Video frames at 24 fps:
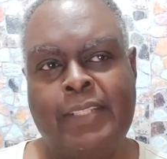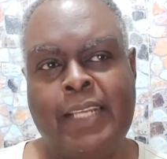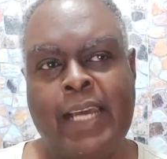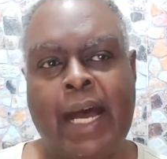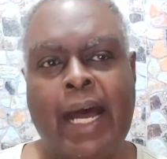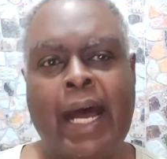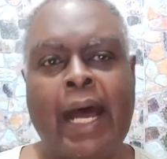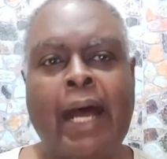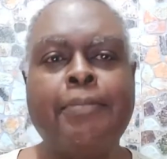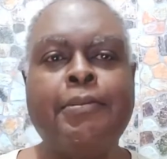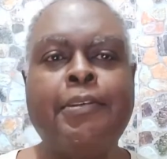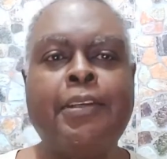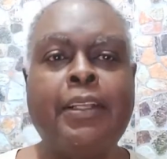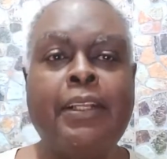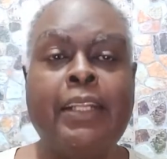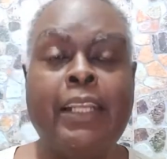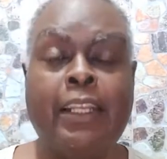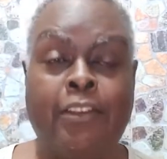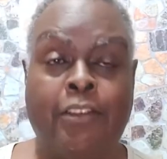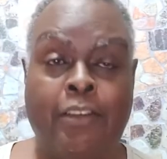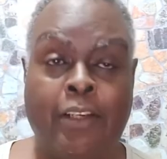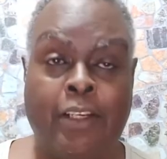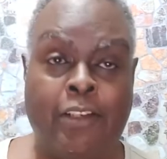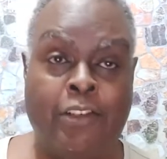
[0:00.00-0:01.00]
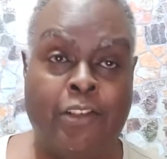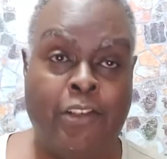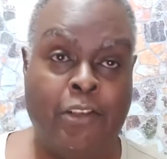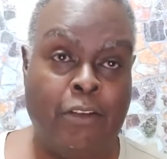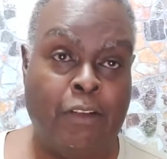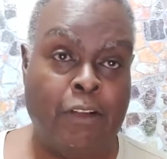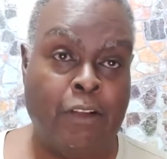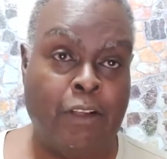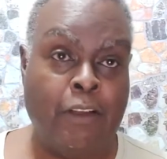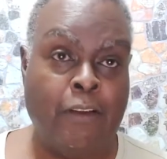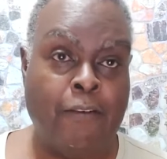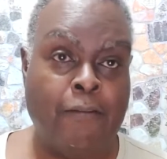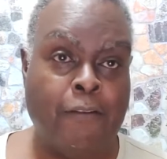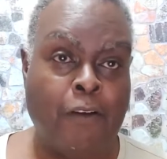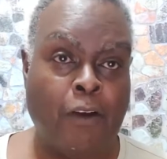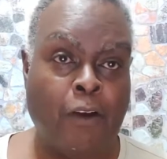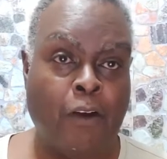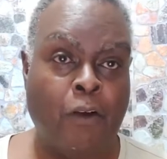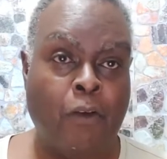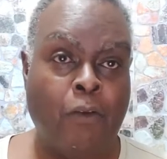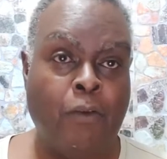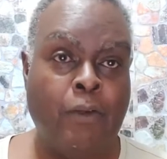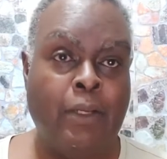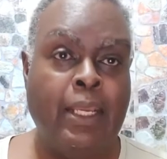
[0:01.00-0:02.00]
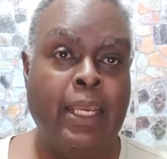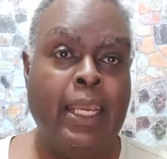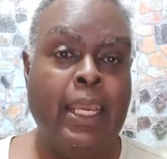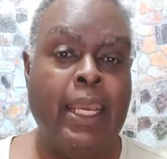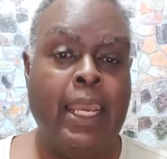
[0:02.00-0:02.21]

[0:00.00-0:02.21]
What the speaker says: option that you can choose on your phone,